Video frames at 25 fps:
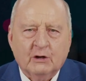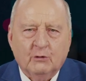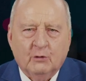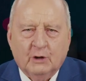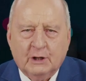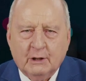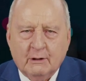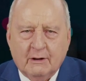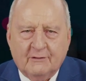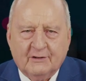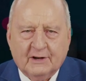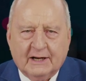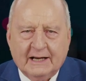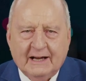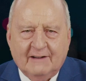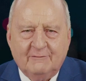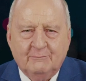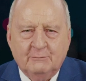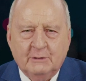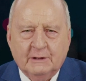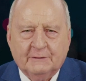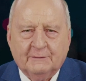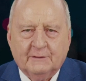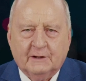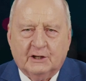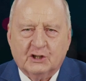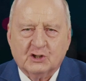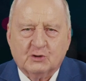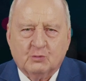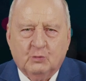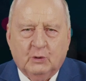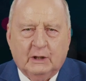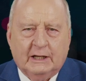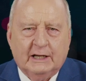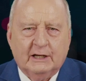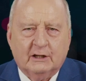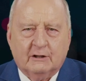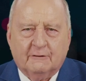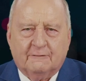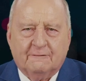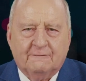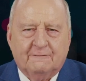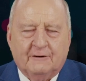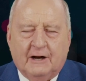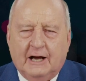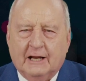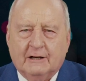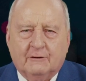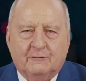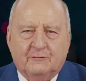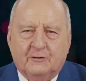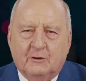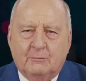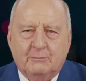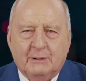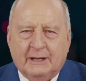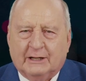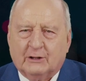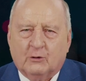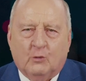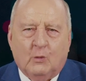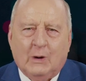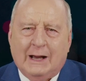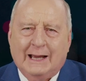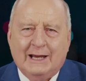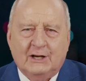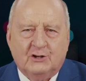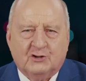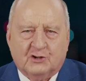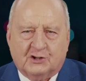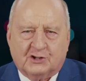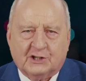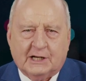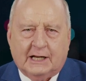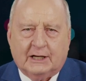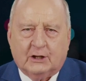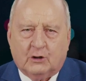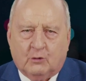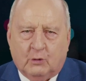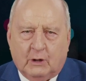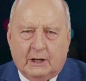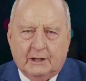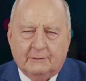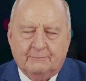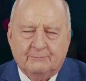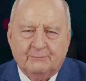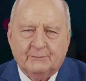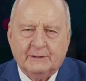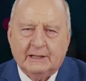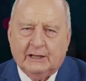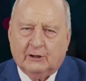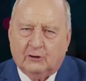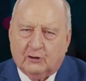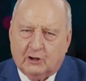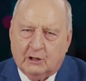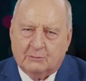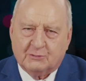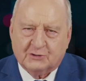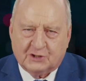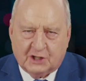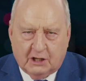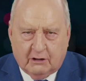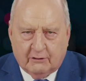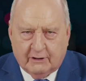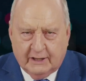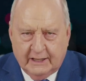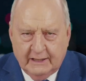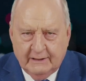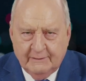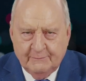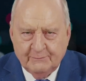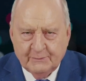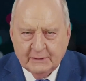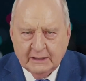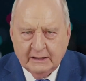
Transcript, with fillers: when you have a government that is willing to fight for better wages, unquote. Now, look, I'm sorry.